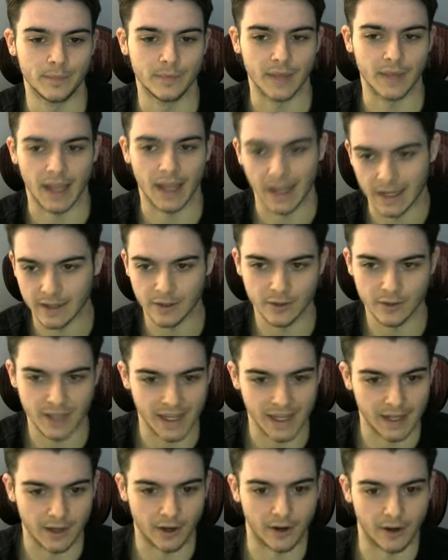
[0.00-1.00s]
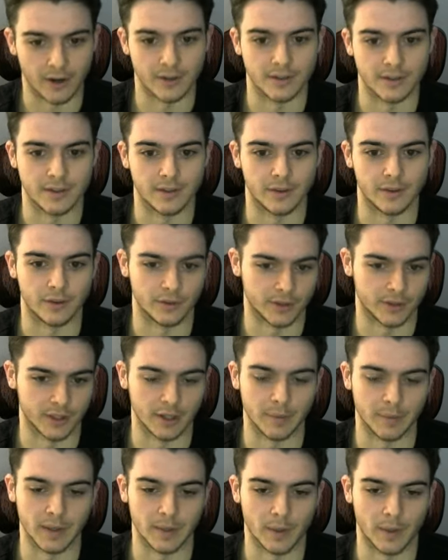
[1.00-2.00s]
And in those 8 cards, there's going
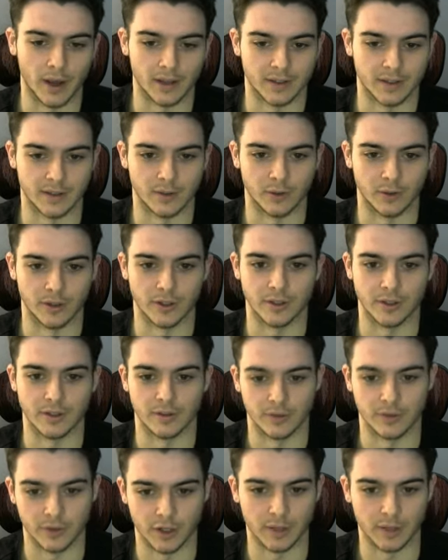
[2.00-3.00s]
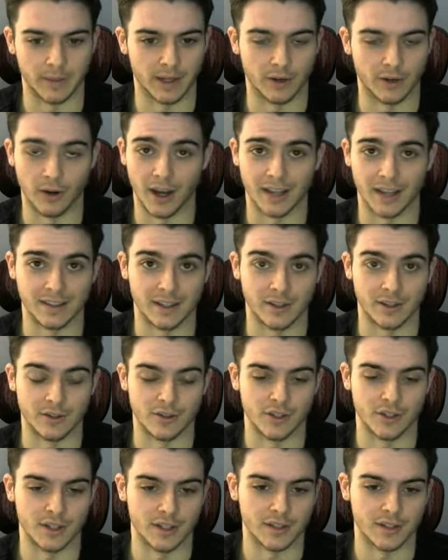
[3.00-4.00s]
to be a Boss's Orders. There's going to be a Grass
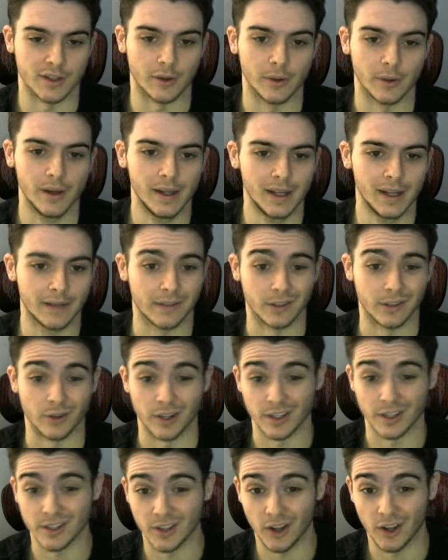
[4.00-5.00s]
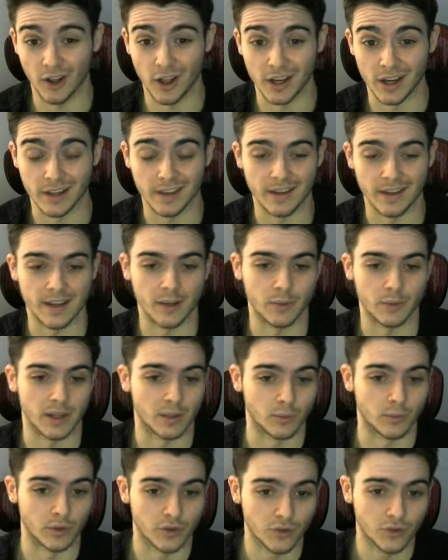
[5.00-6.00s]
Energy. So if they try to stall anything, we
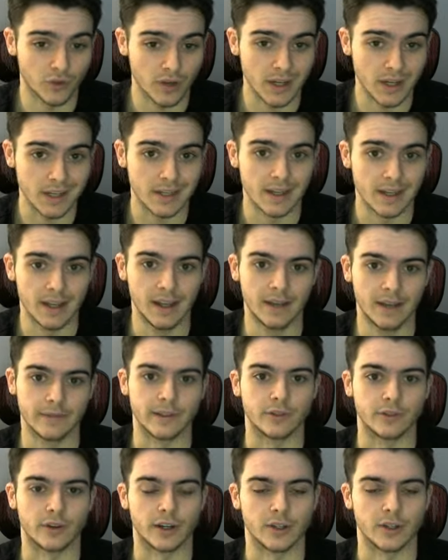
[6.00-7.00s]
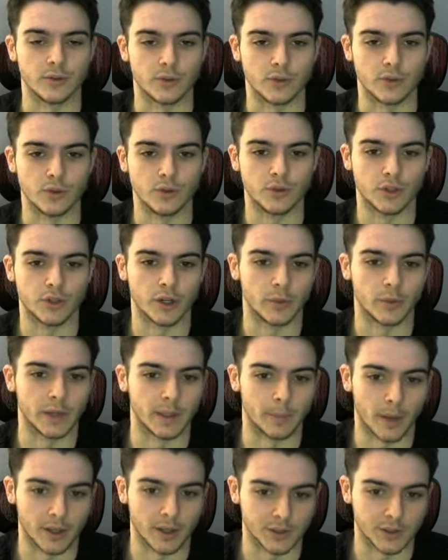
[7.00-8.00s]
can retreat. If they try to use Goodra, we can
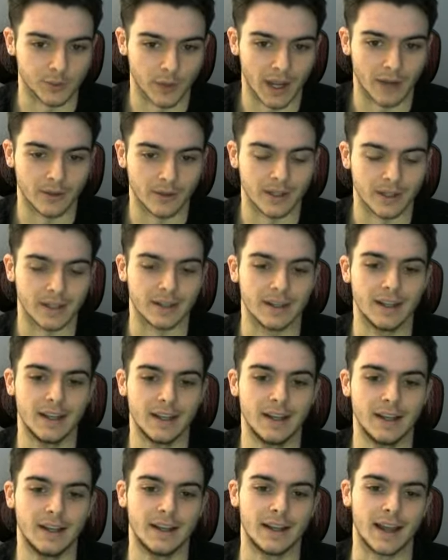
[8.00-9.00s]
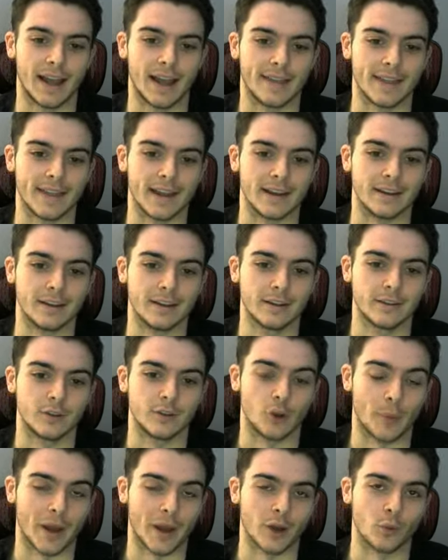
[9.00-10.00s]
boss around it. And then
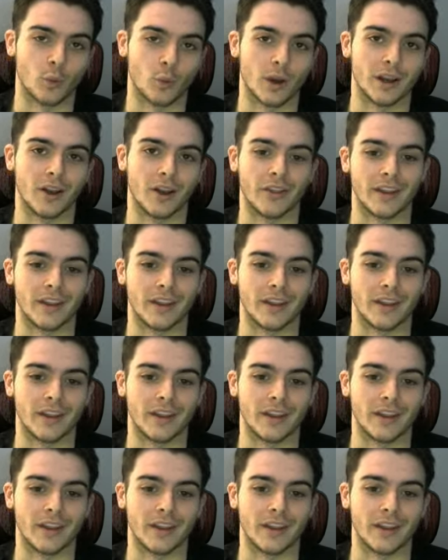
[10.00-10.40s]
no matter what, on the